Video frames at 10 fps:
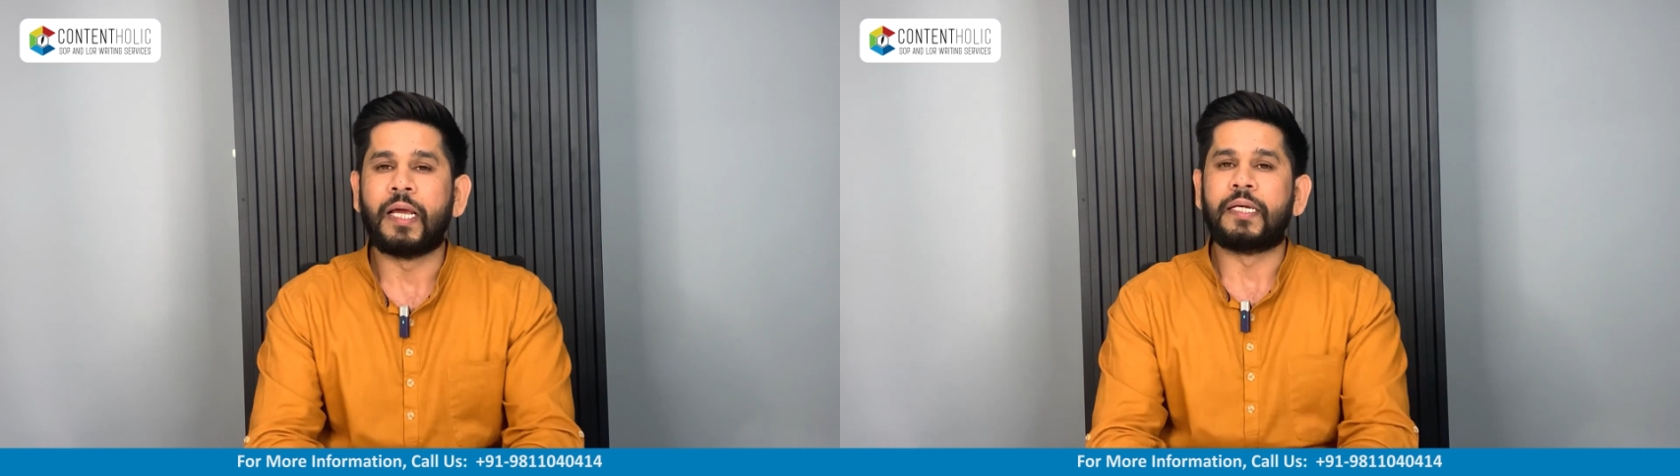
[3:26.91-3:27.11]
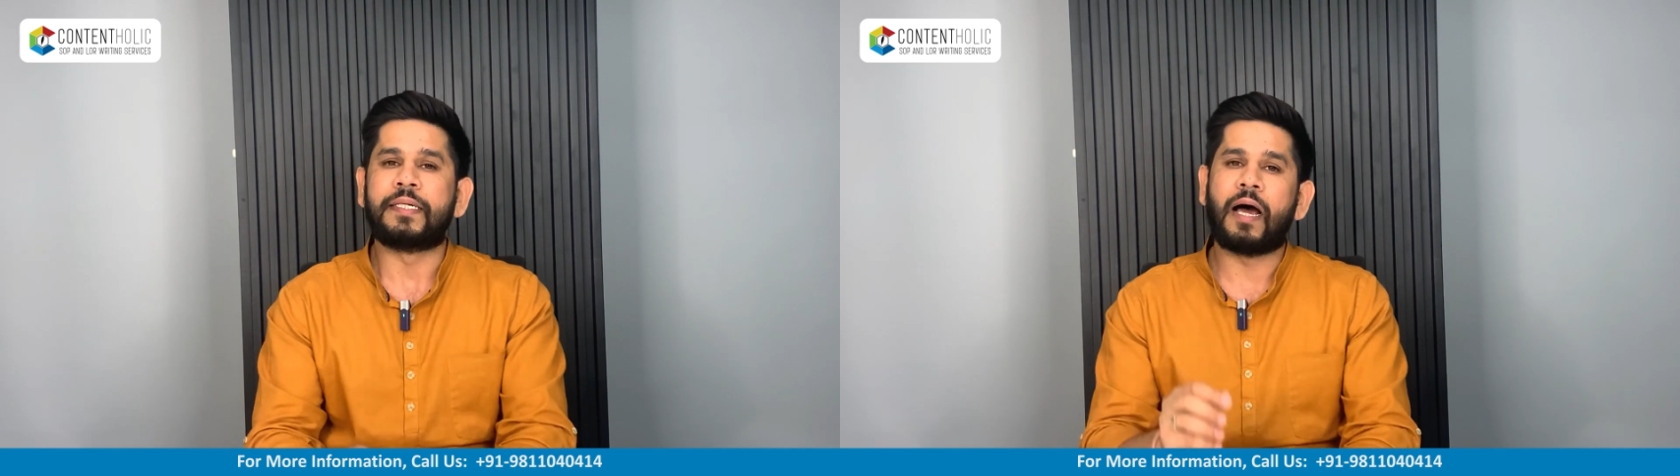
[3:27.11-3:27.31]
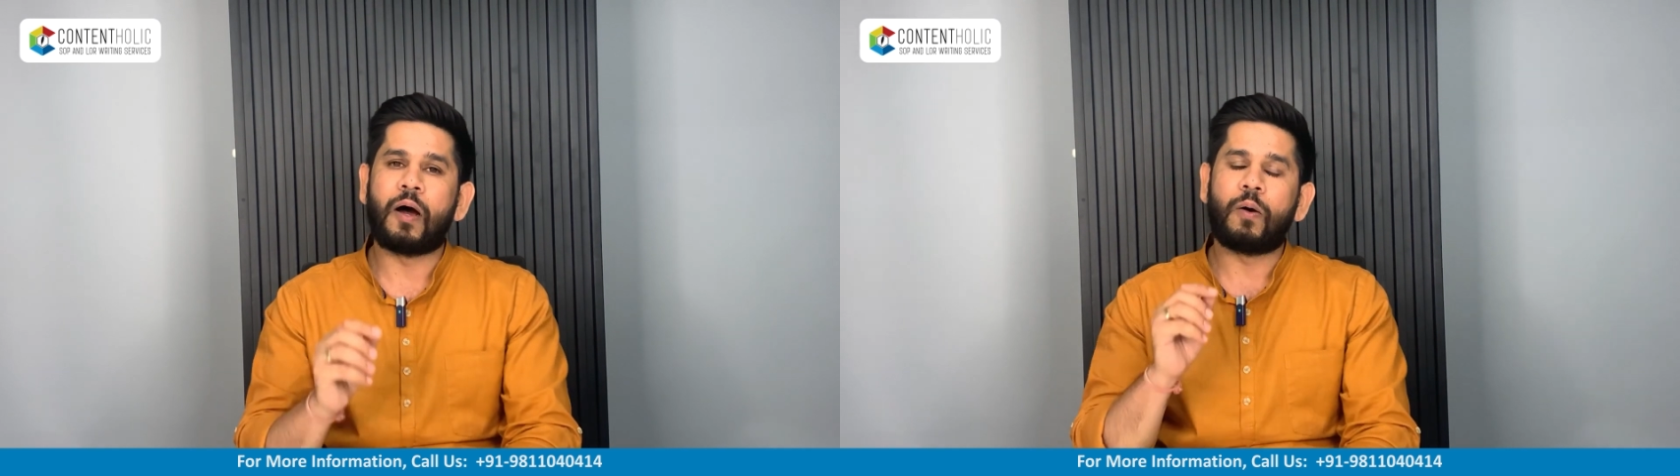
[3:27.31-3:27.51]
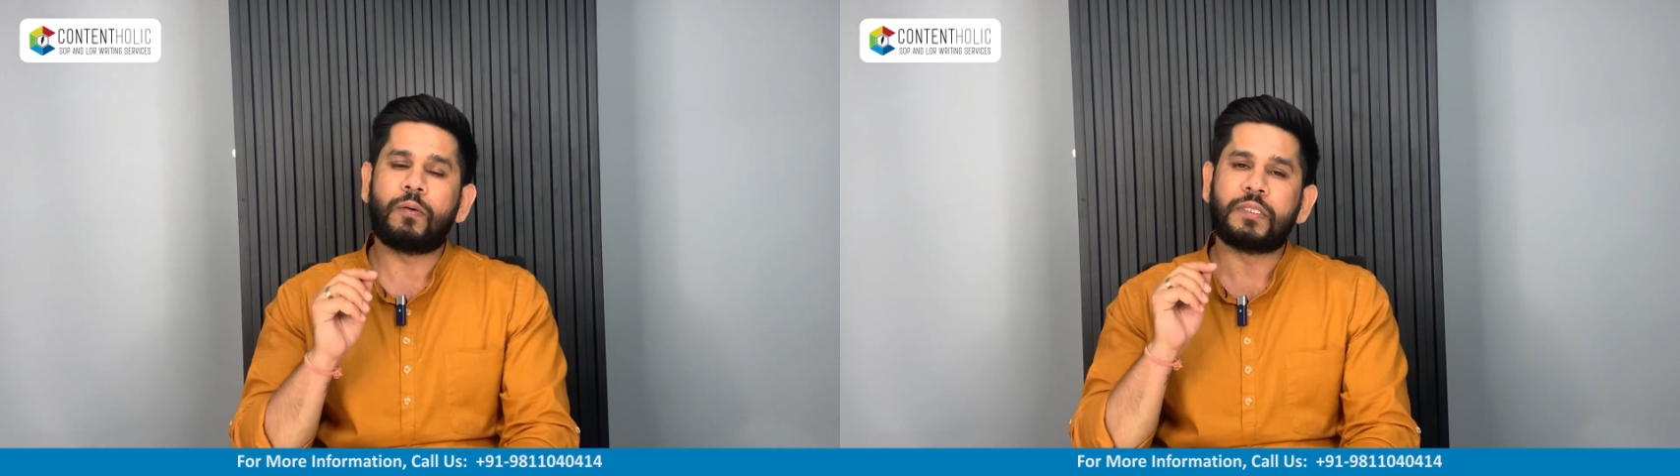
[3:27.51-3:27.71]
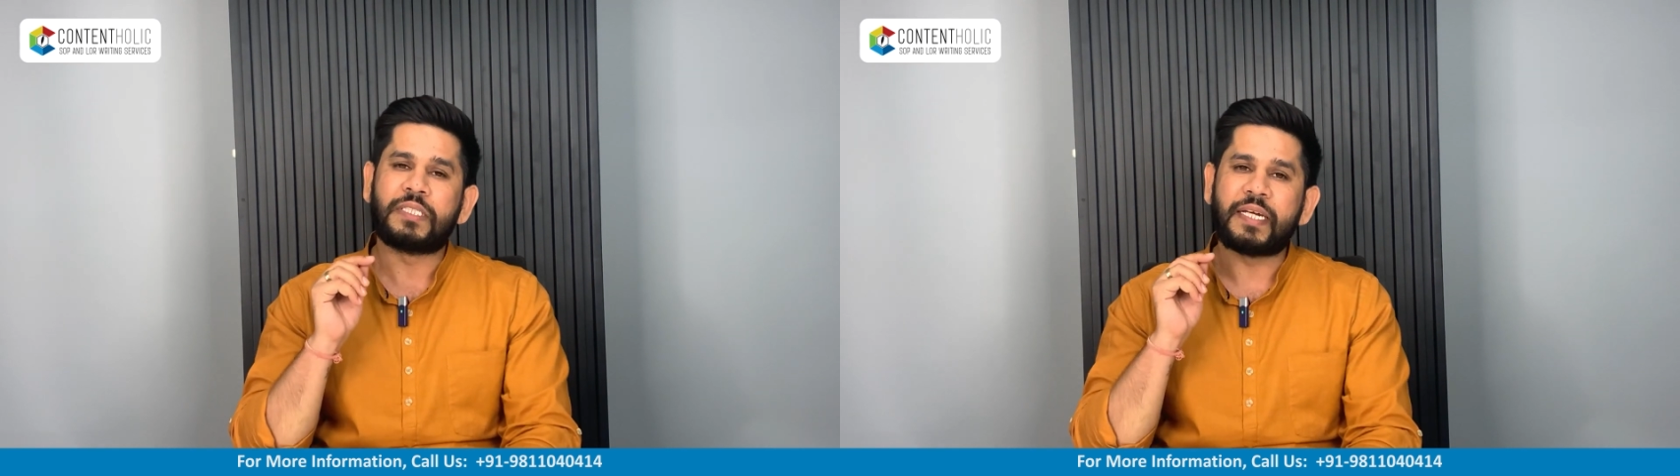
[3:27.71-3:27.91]

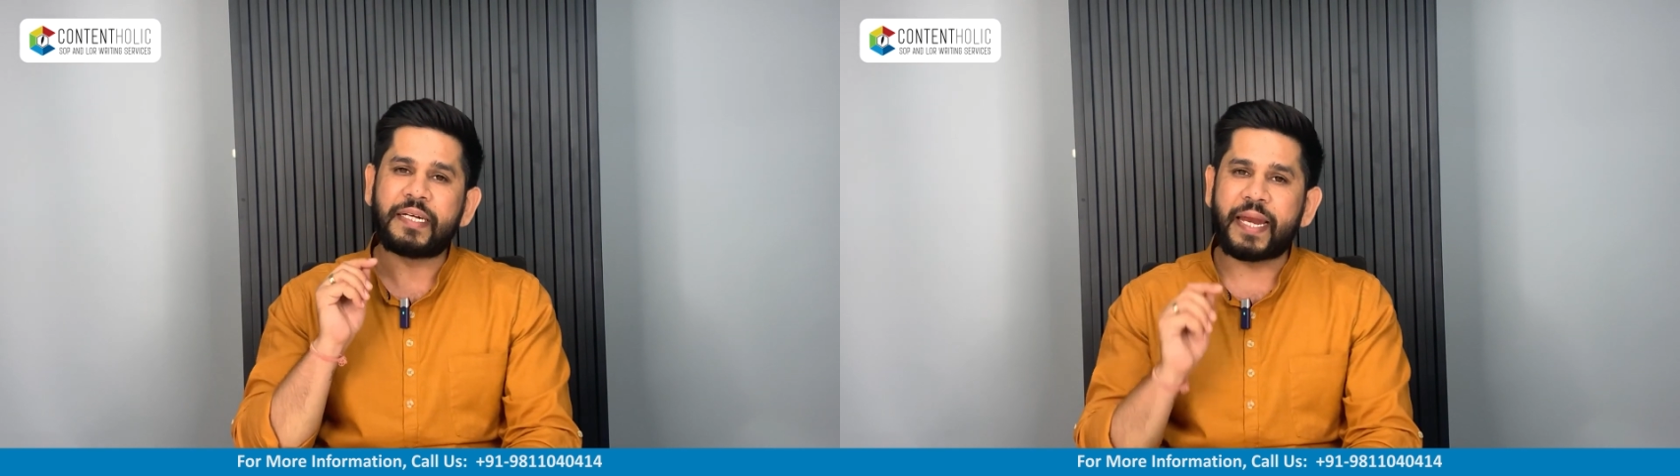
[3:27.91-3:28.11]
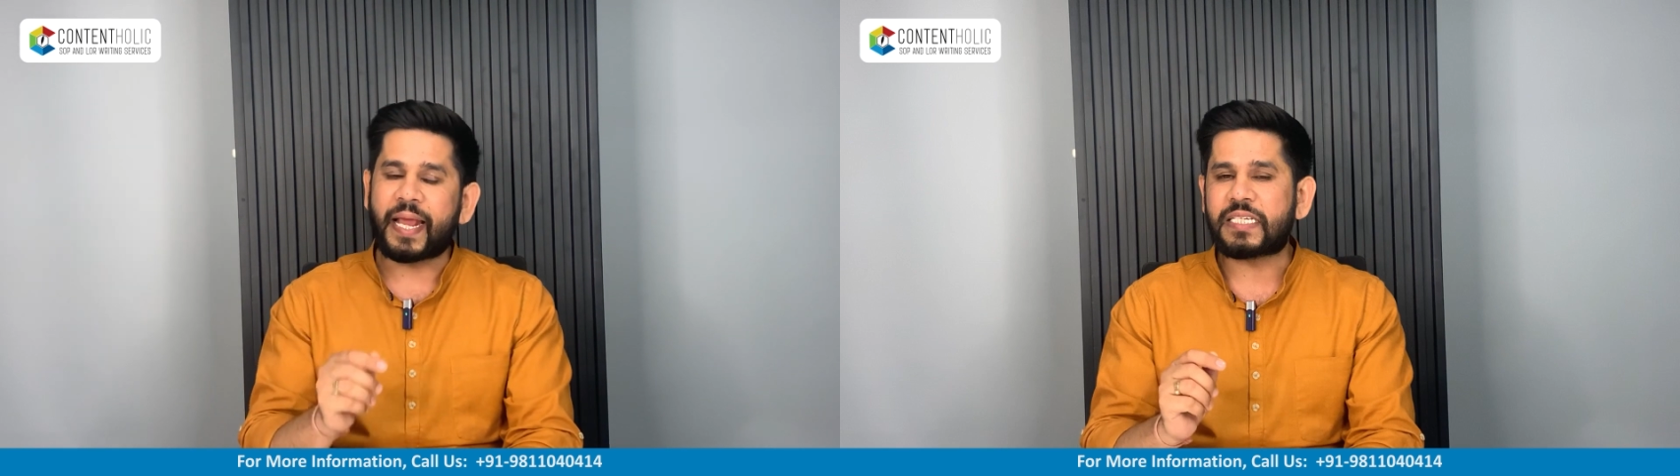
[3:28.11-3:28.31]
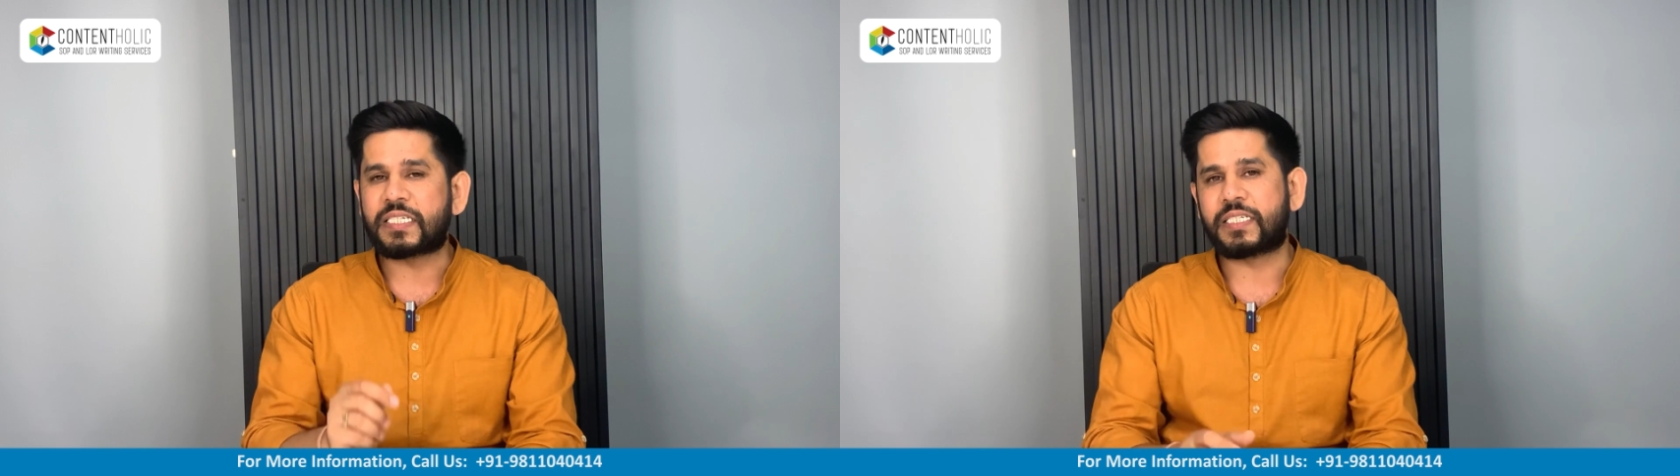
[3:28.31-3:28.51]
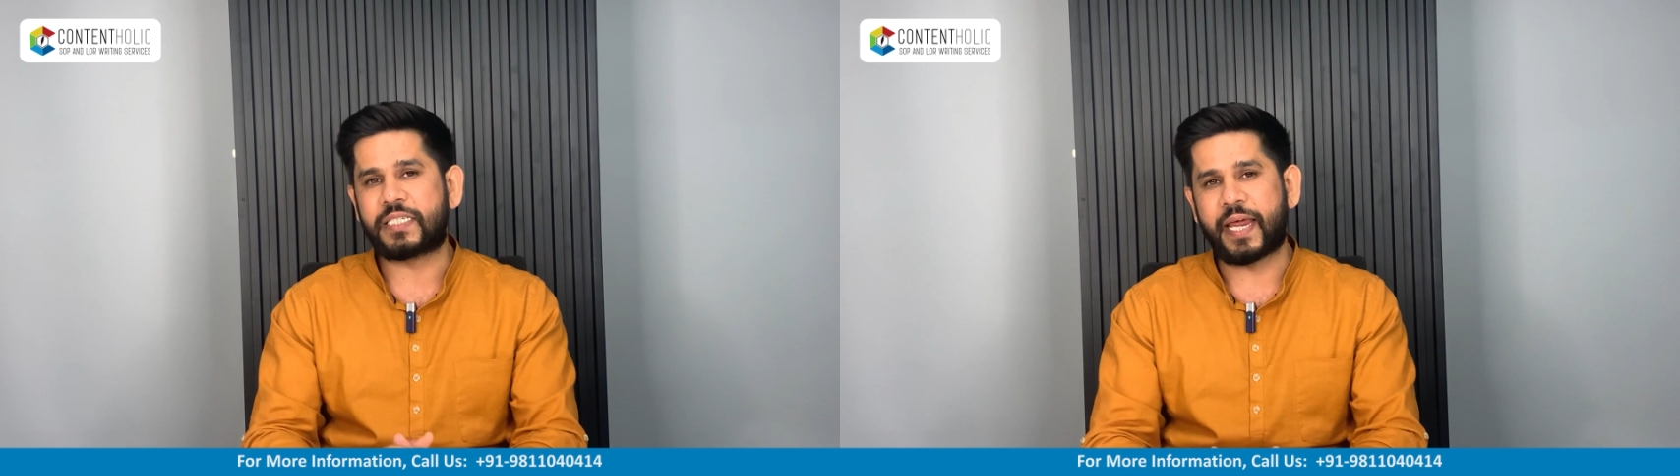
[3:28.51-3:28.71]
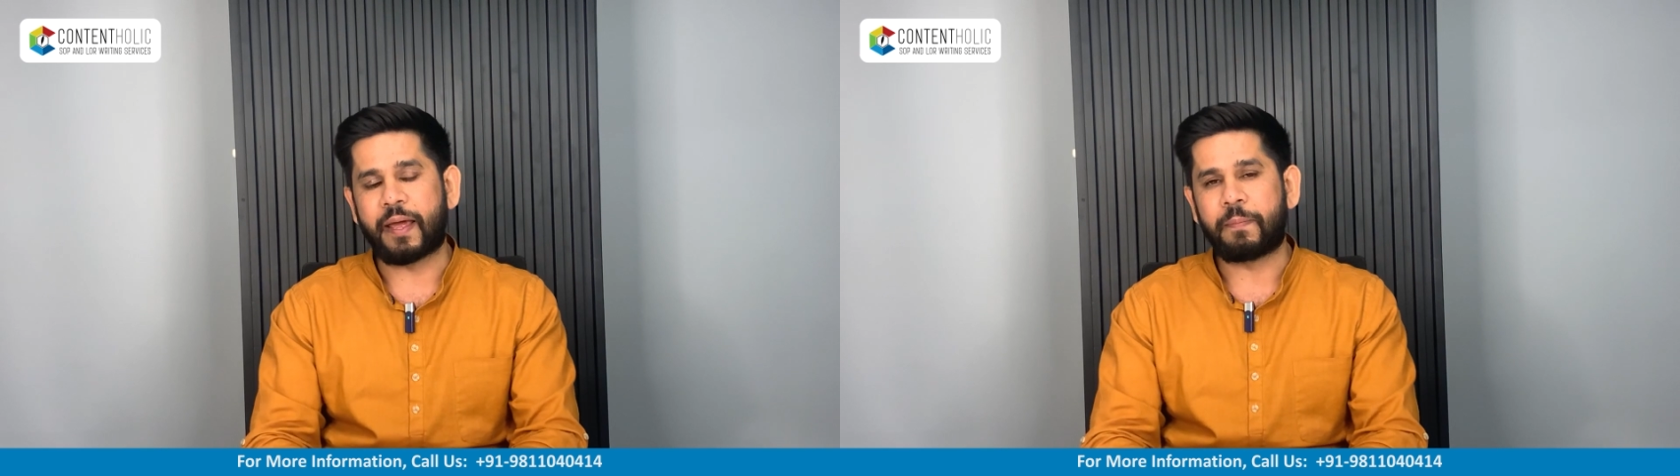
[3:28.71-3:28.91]
Now, the next
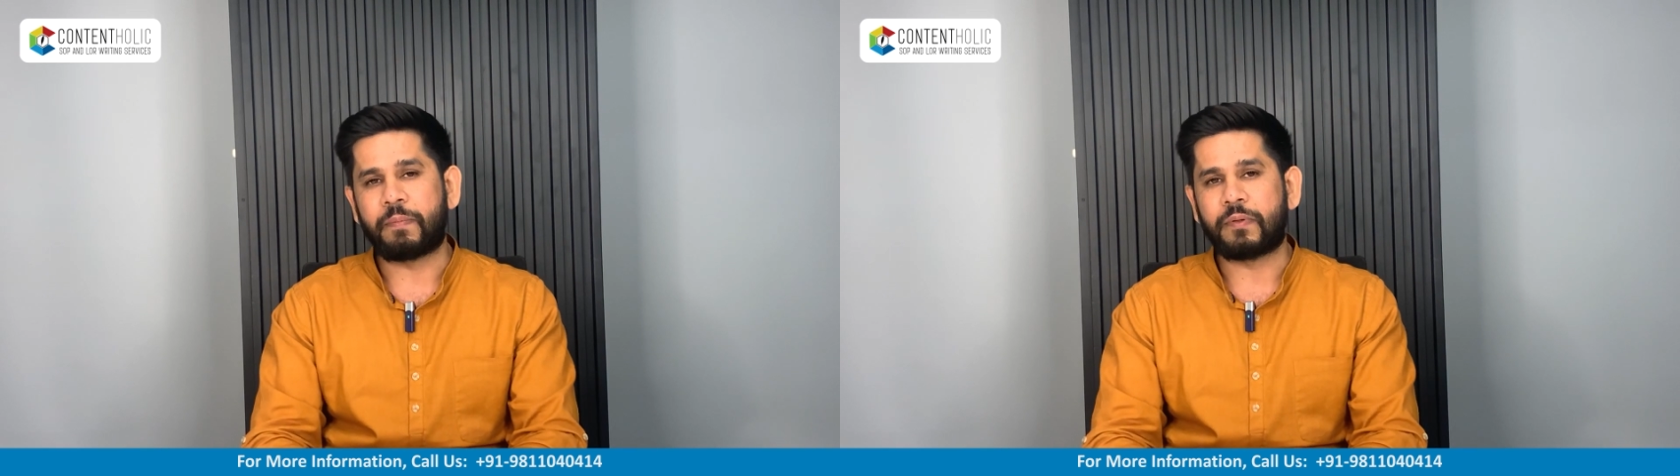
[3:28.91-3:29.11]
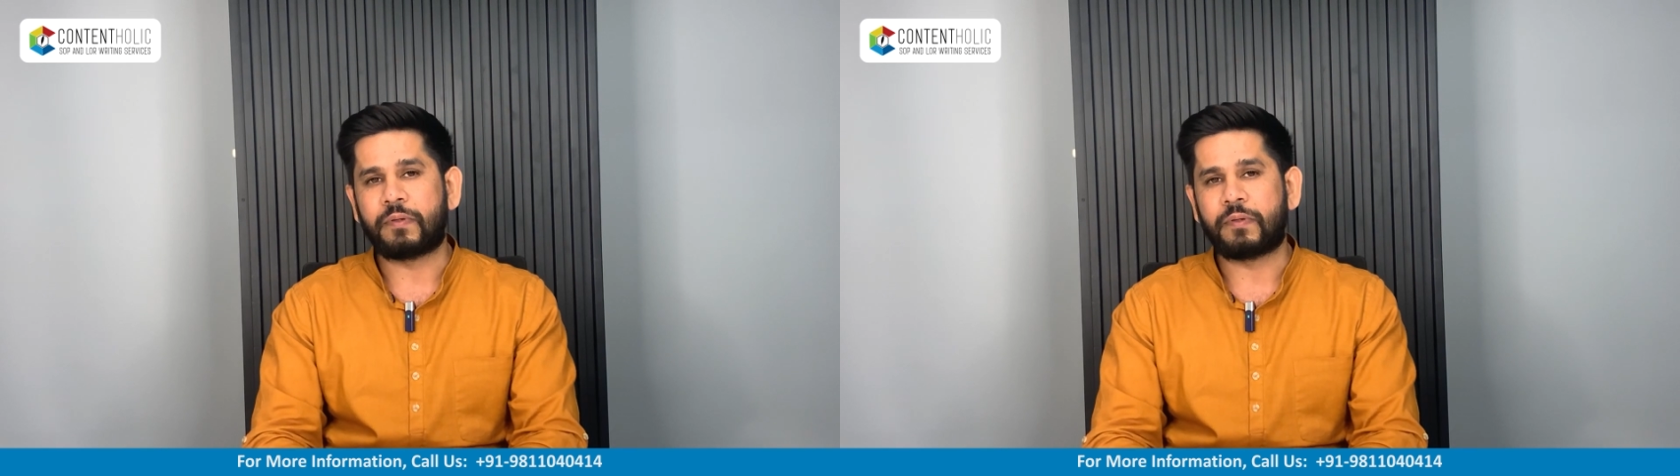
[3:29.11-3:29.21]
step